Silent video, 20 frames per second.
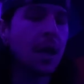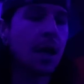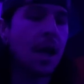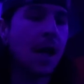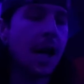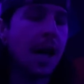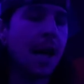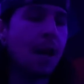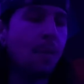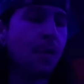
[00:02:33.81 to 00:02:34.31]

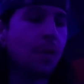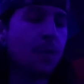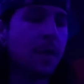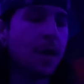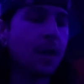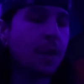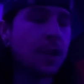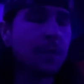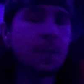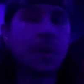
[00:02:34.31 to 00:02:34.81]
Whether it
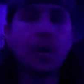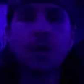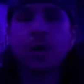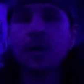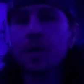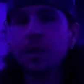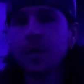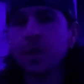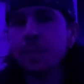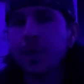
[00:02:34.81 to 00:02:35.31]
be your
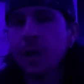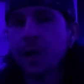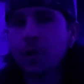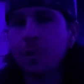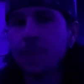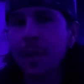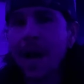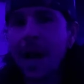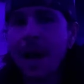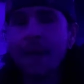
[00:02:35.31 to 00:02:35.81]

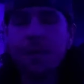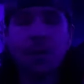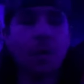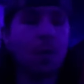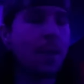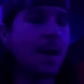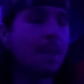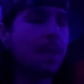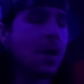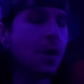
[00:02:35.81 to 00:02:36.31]
spiritual path
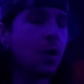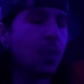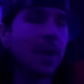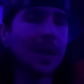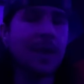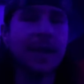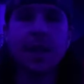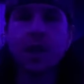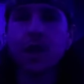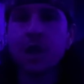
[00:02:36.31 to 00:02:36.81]
or maybe your
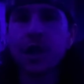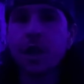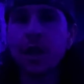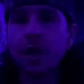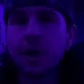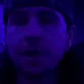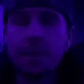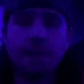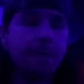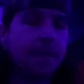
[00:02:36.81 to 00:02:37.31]
religion
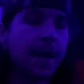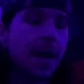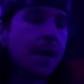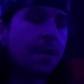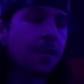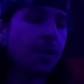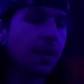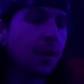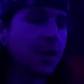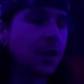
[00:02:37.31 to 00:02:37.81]
or your
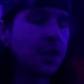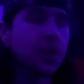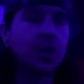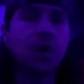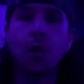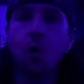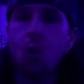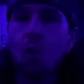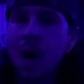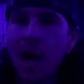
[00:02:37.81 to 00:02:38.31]
faith or
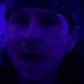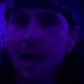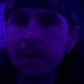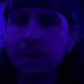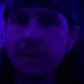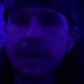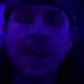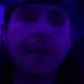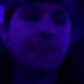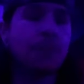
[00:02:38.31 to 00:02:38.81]
just your walk
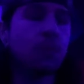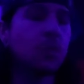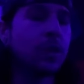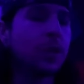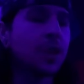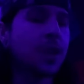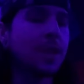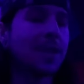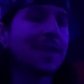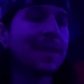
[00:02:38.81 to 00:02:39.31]
of life, we'll
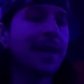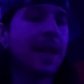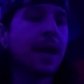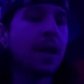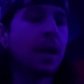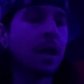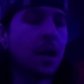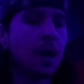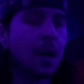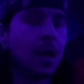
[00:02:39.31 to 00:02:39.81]
just say,